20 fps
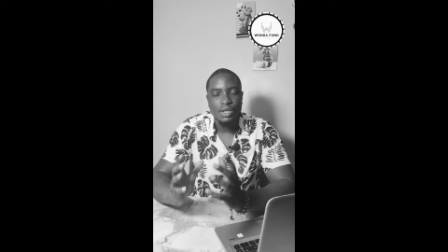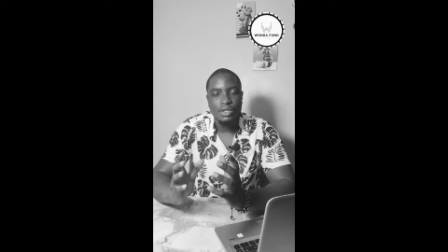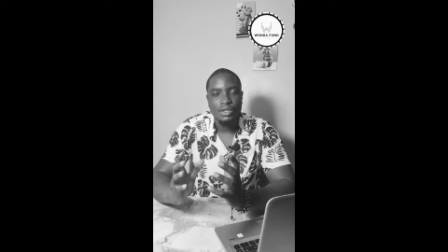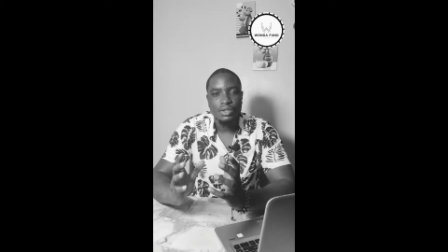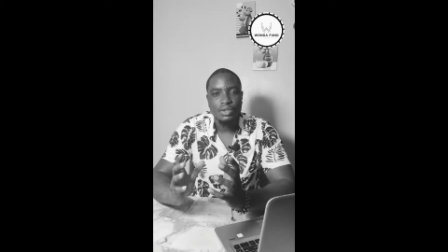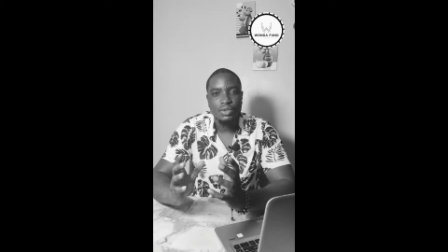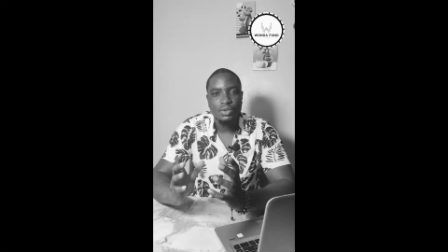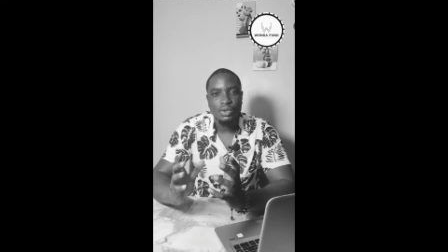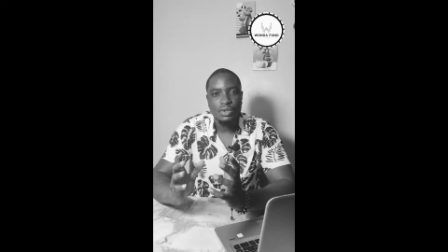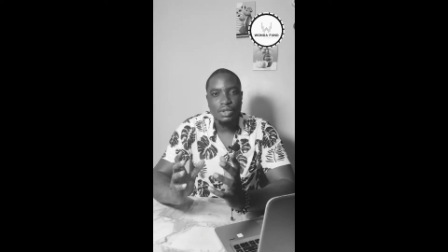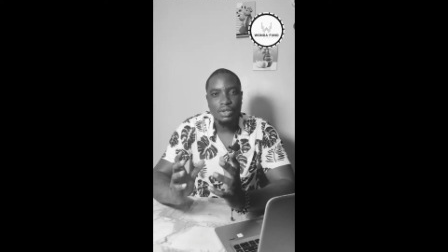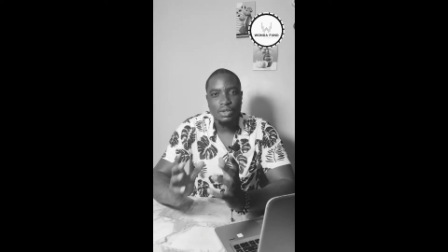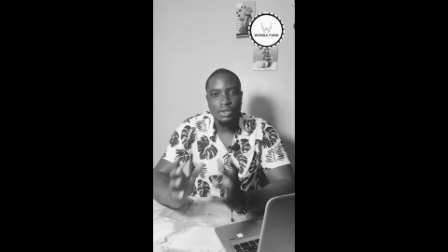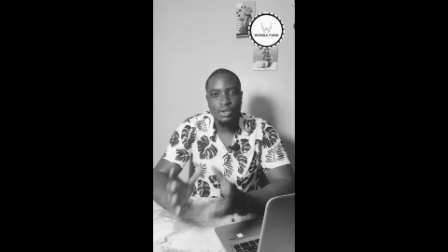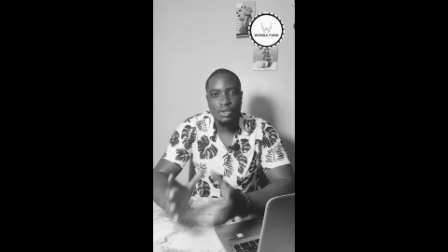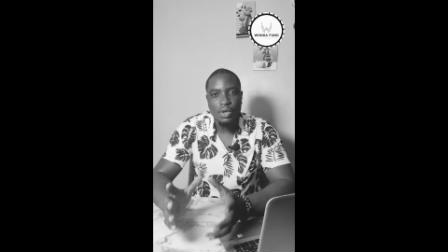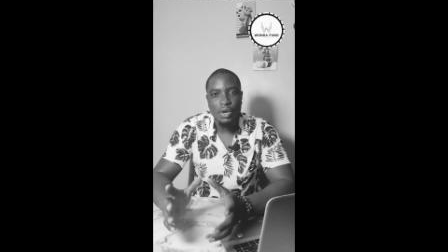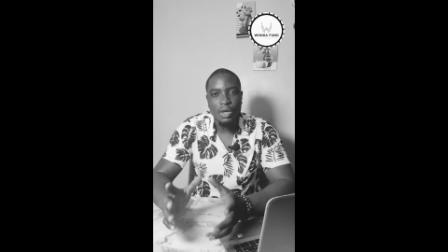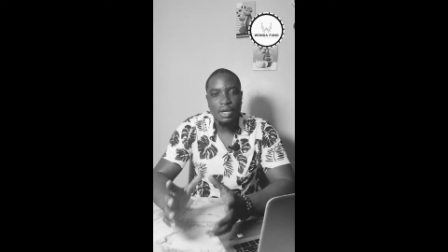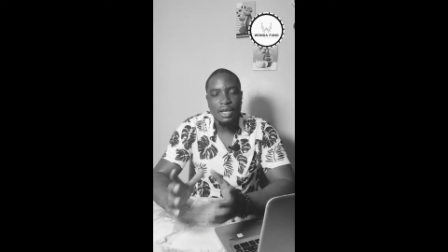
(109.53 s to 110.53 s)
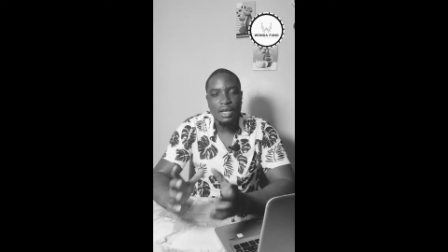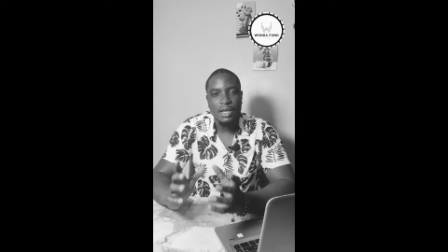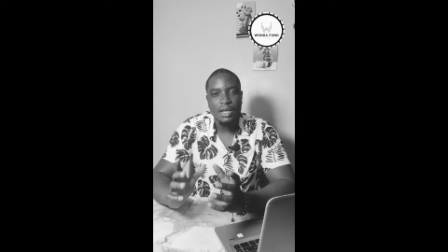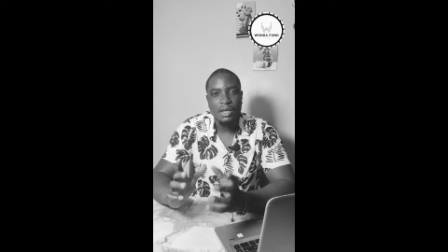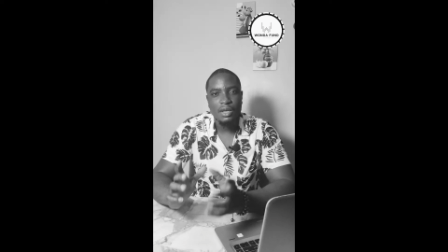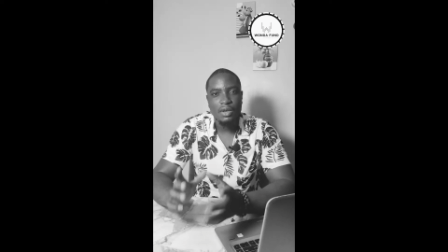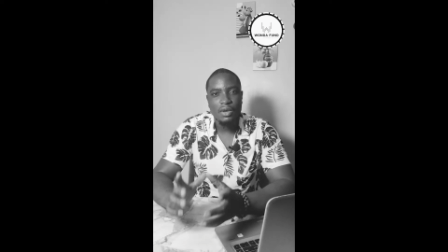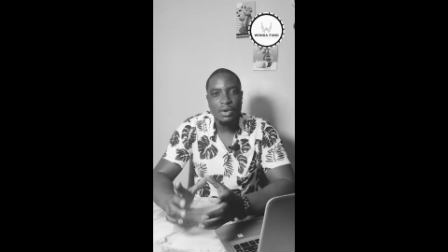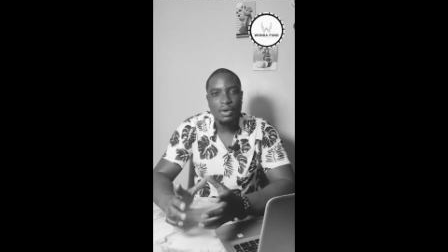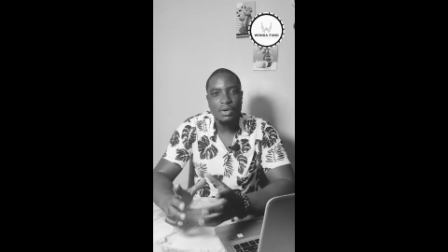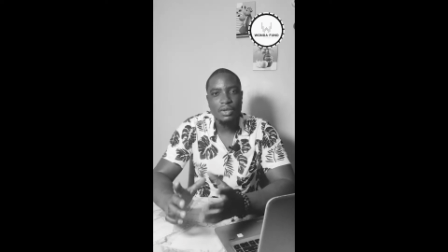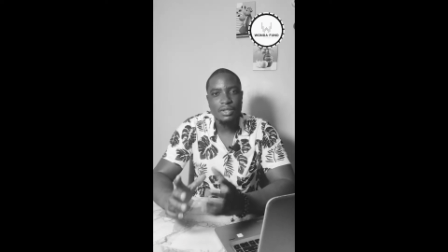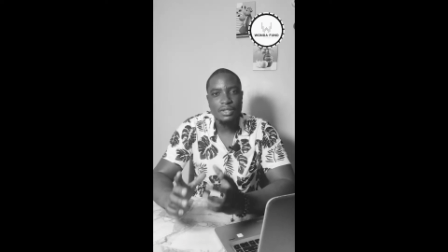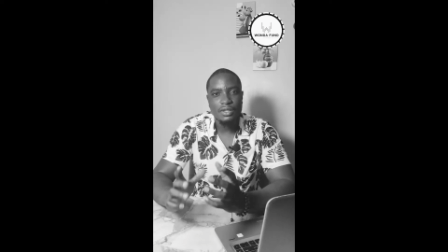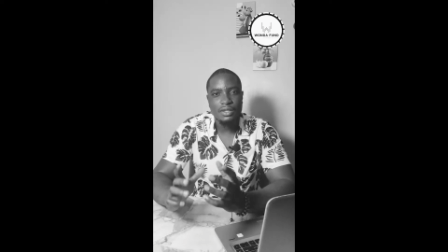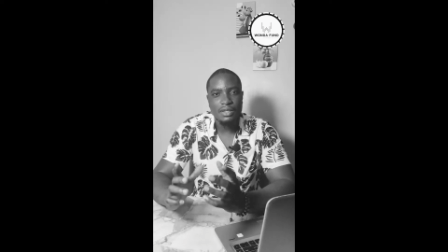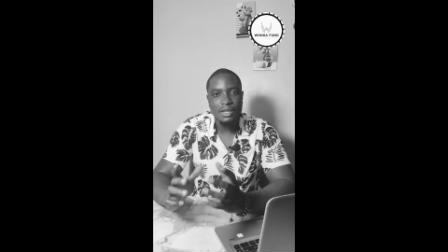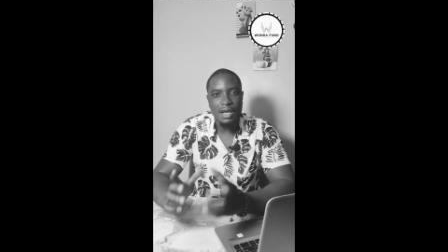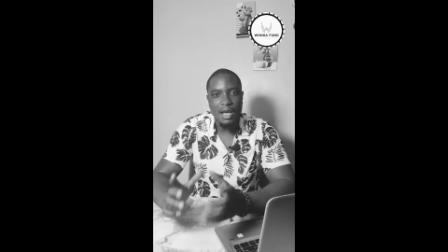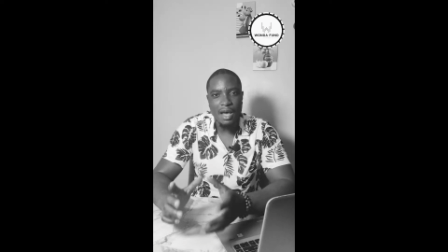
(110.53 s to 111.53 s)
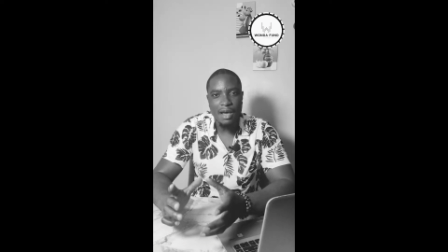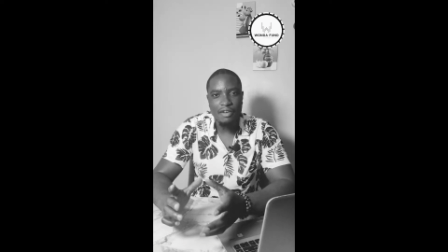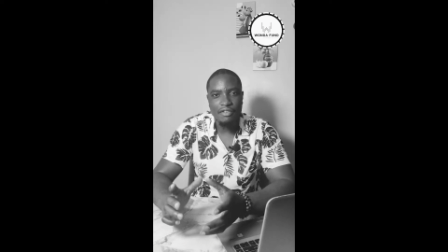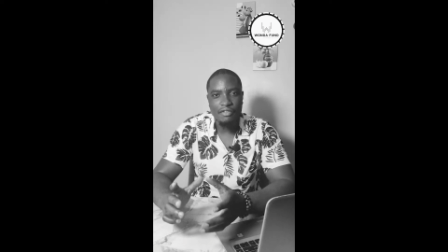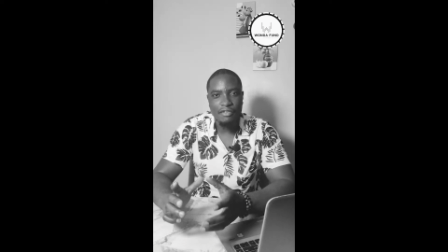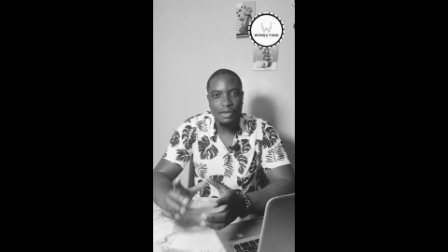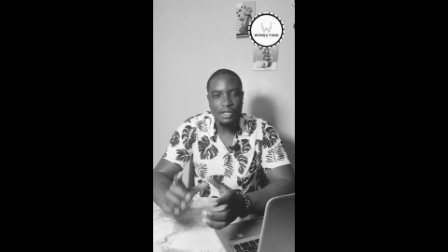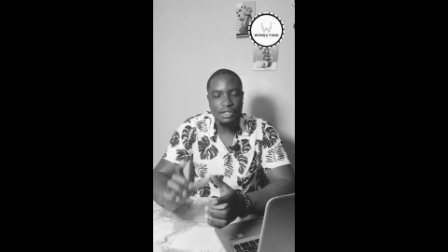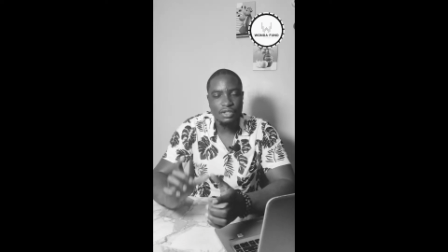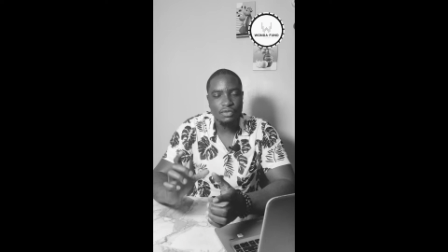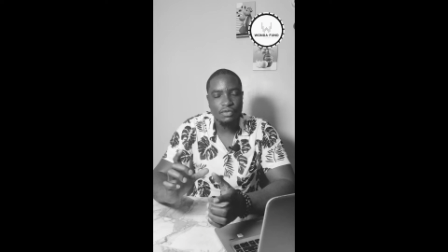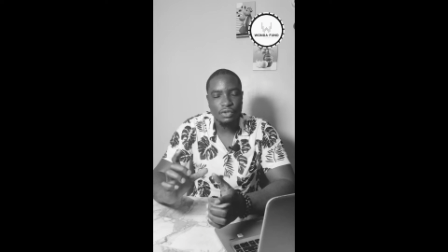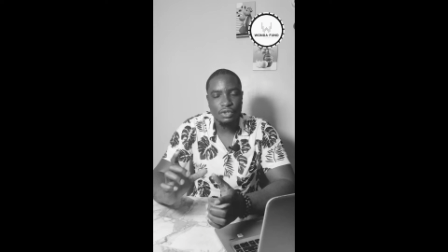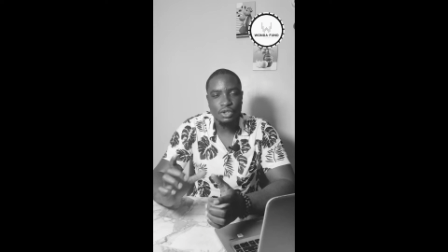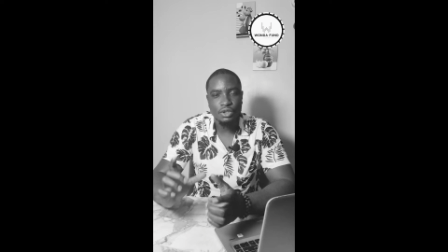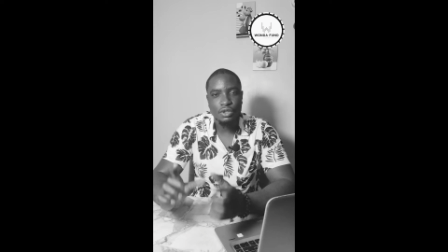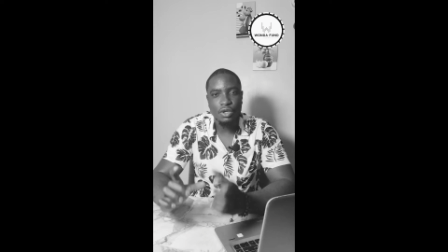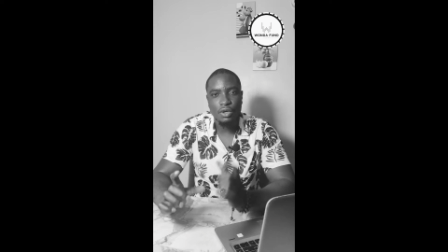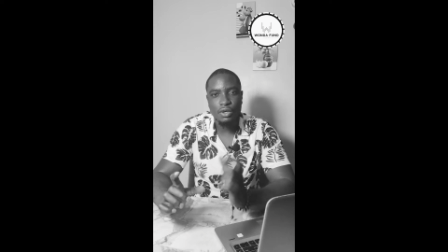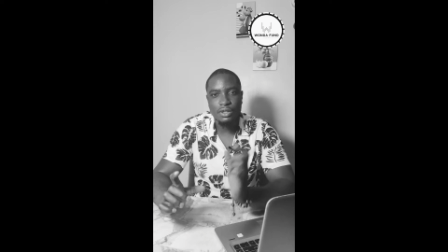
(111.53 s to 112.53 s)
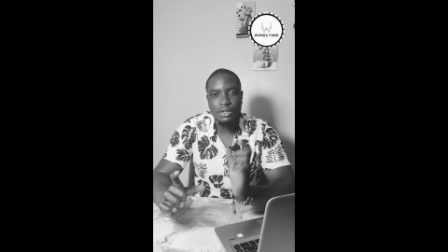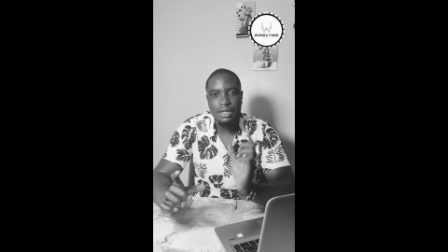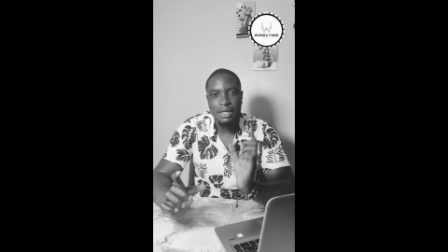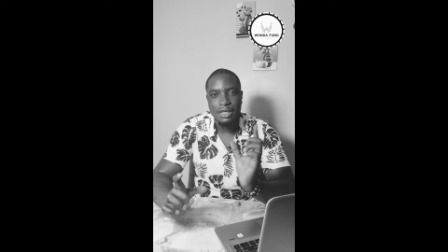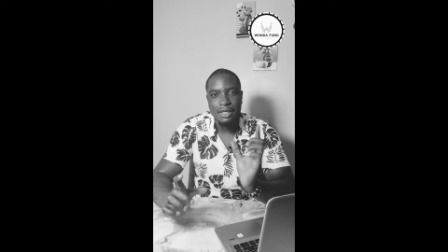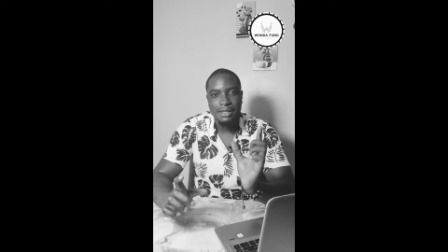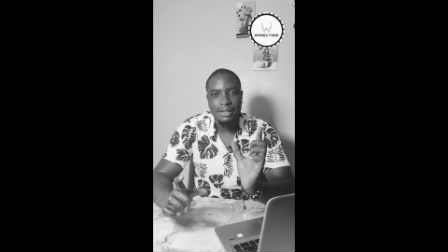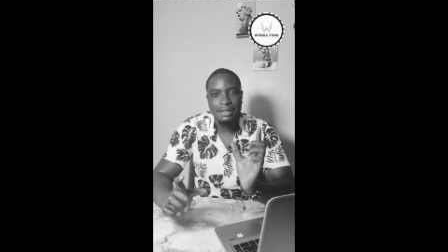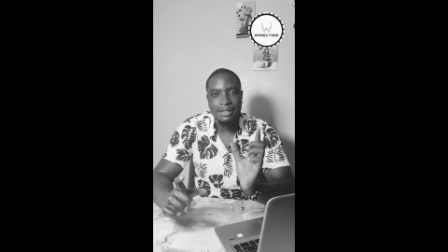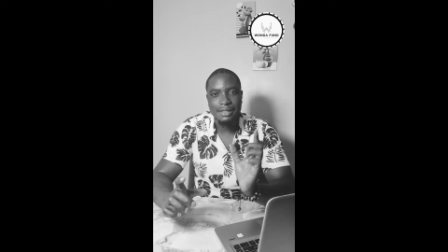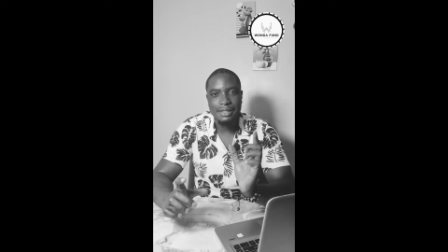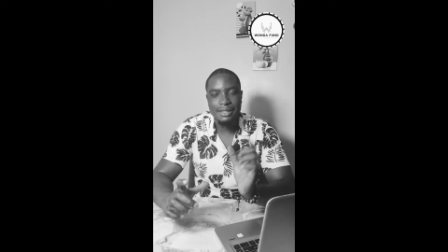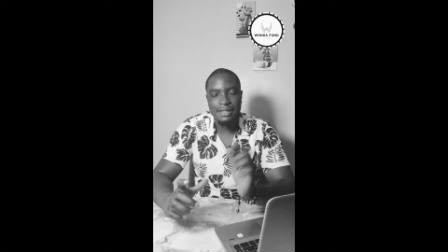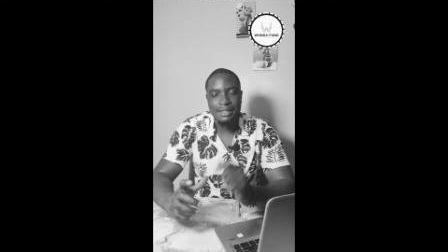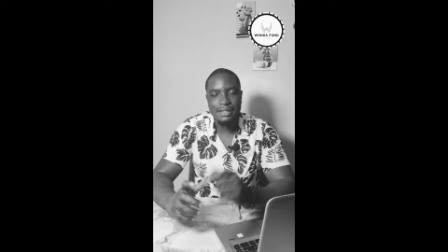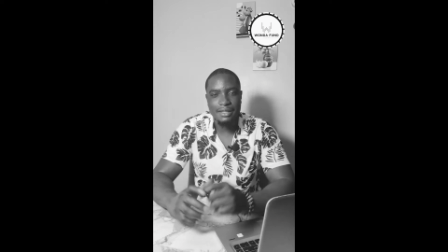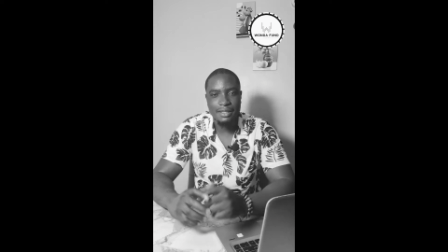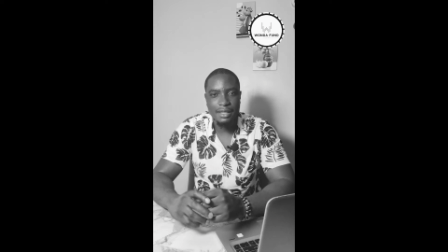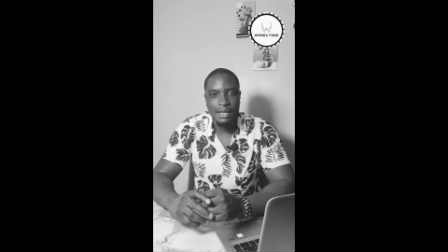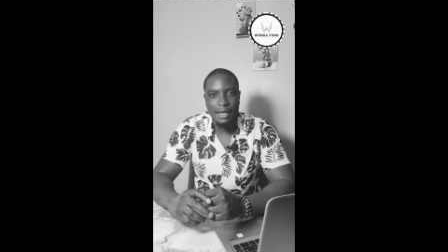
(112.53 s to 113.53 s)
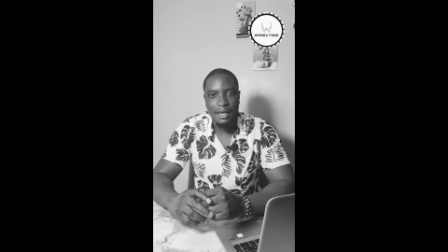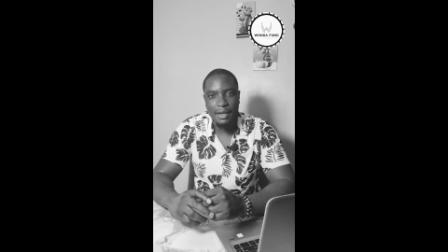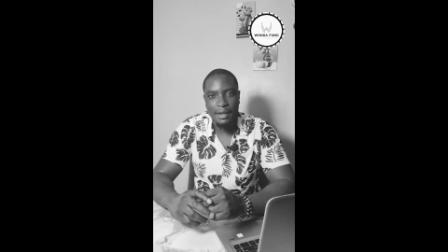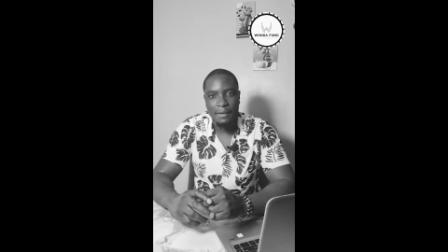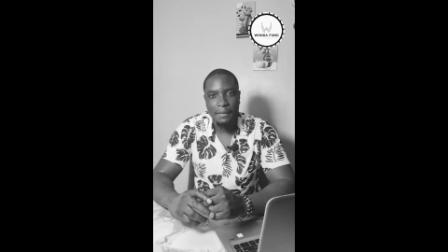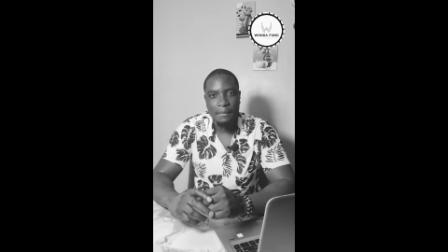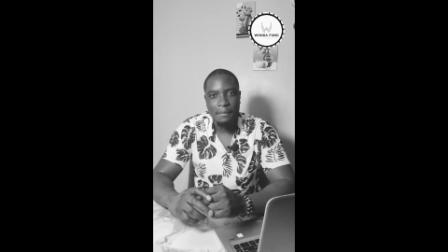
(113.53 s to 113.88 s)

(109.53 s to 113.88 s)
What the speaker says: to the dollar cost average, for short, DCA.